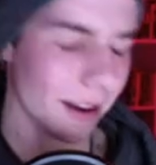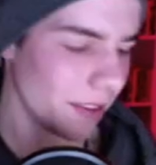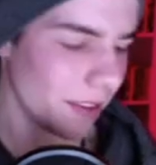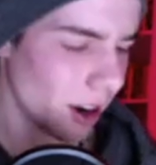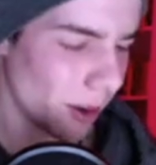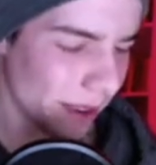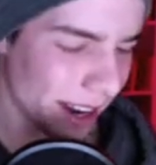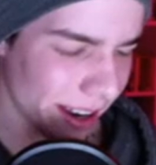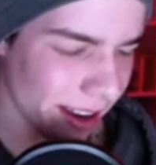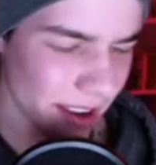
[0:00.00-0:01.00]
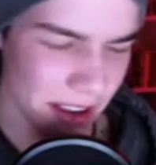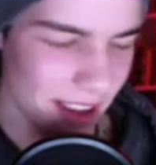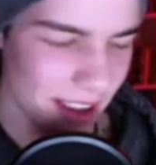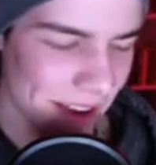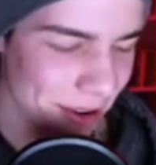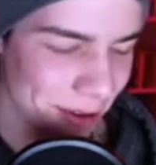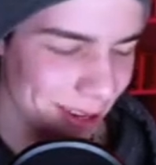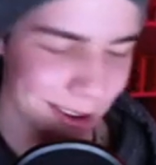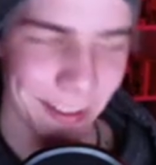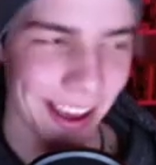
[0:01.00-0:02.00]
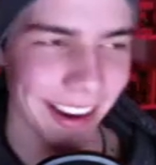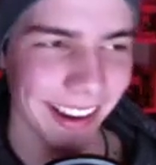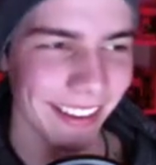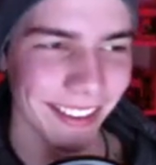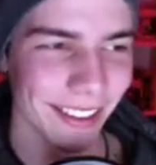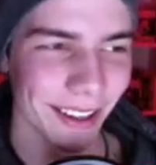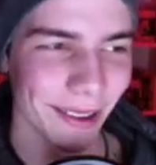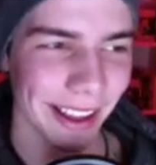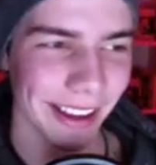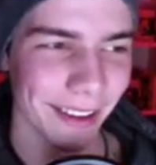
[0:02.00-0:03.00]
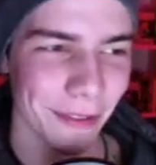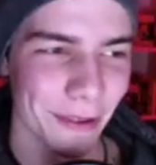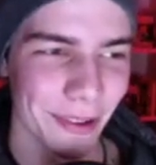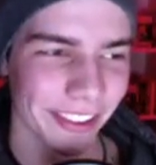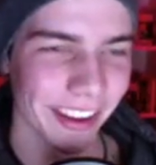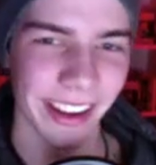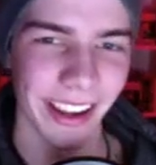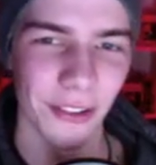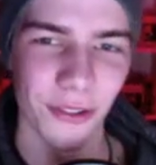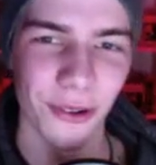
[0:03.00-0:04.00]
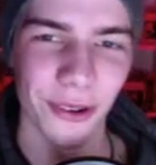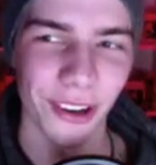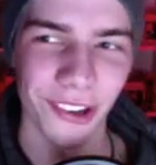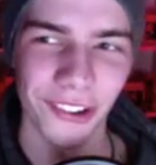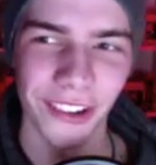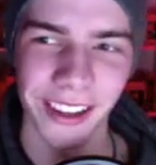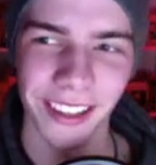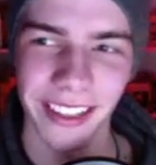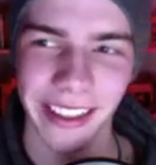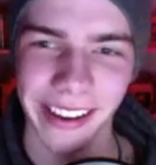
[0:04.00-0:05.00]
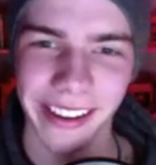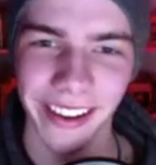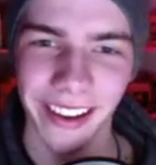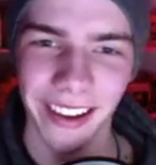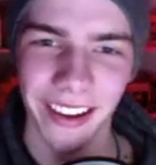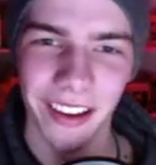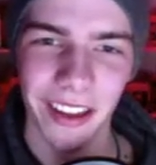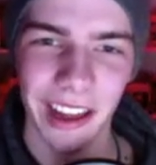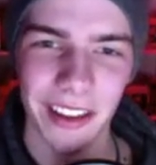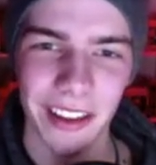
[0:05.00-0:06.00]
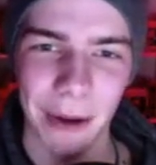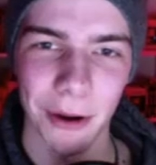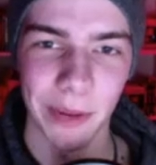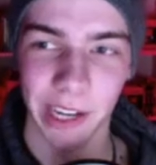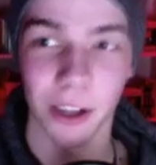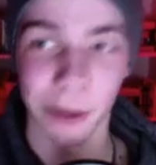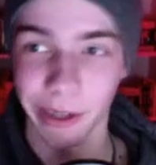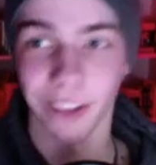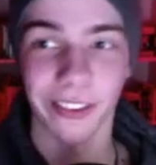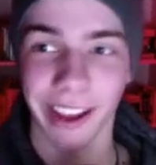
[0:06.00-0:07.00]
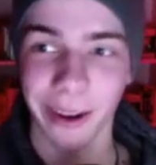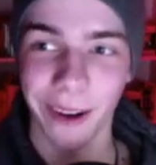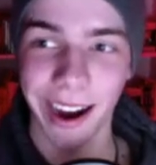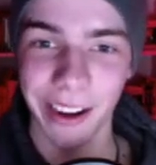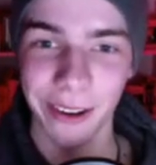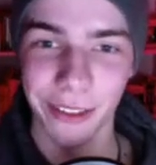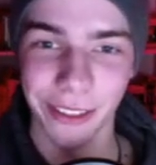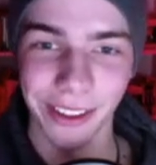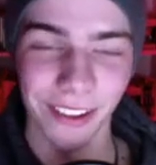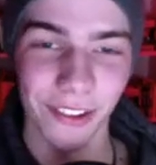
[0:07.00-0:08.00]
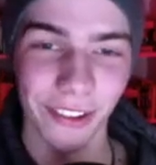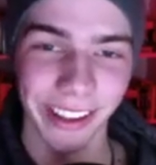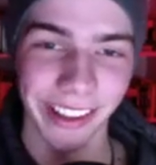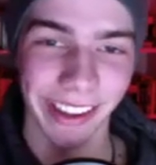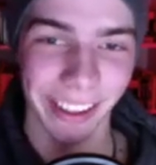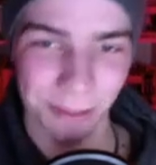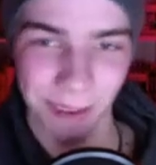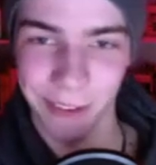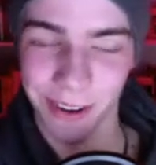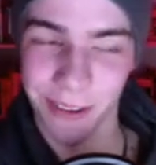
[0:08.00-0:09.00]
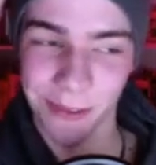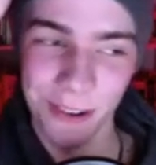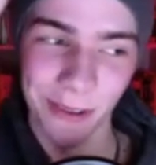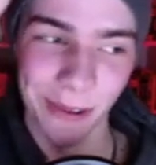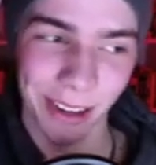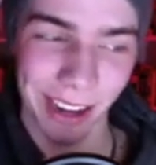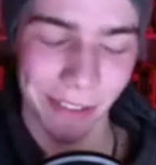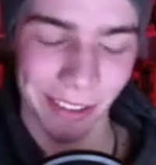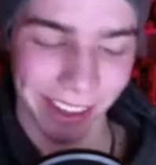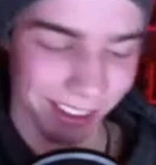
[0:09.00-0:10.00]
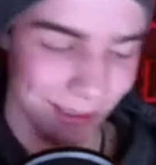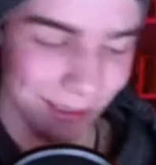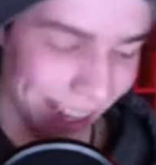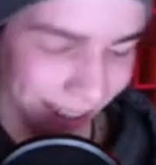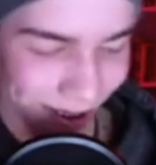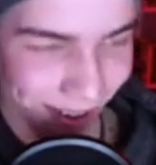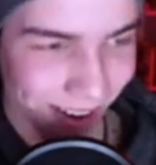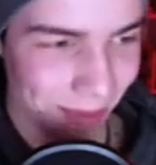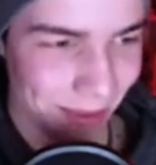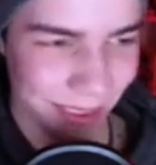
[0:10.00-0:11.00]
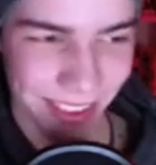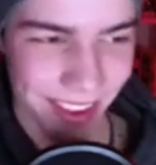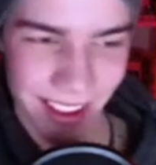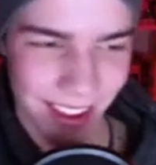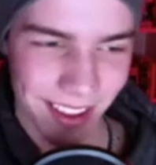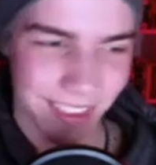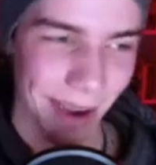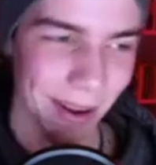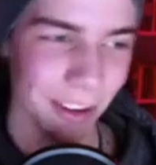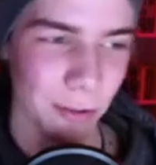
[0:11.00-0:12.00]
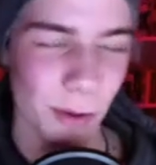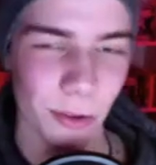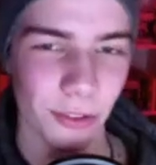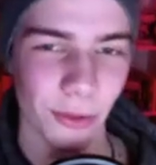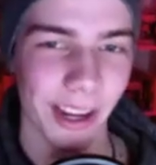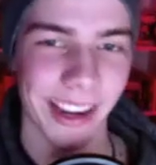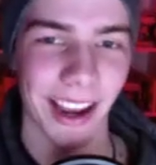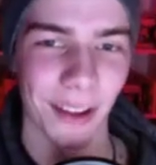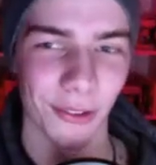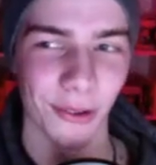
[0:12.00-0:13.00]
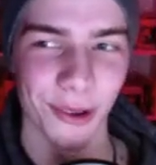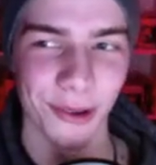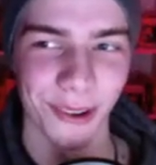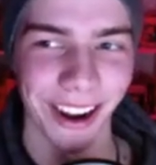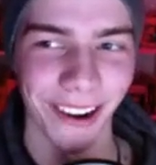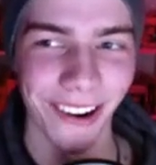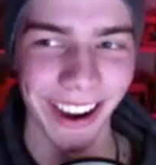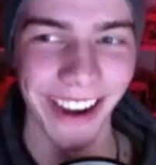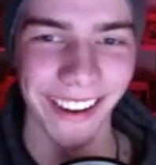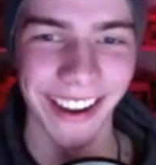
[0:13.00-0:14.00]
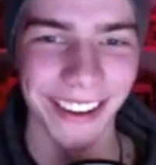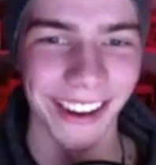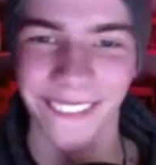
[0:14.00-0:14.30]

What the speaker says: No, but I don't agree with that either, though. Like, if you would say Intruder is shit, like, I would be curious, like, why do you think it's shit? Like, it's my favorite movie. We could have a debate going on, but nowadays people just want to cancel you right away when you don't.